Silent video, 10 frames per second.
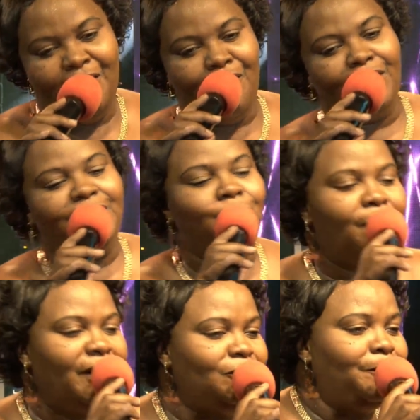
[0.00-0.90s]
All the
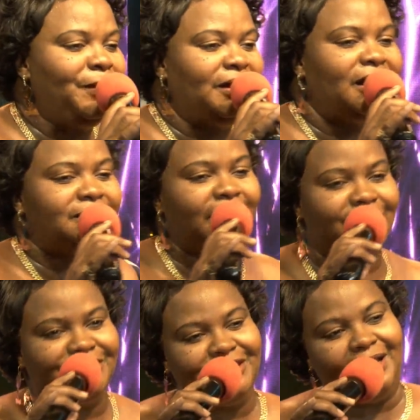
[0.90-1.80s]
women who paying
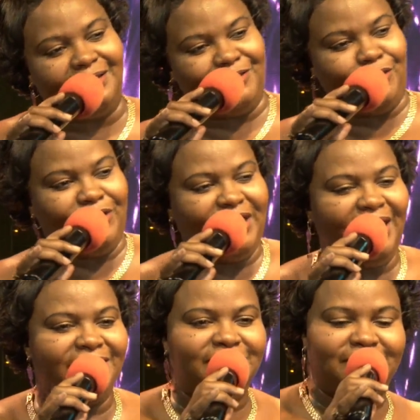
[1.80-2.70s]
attention, donate.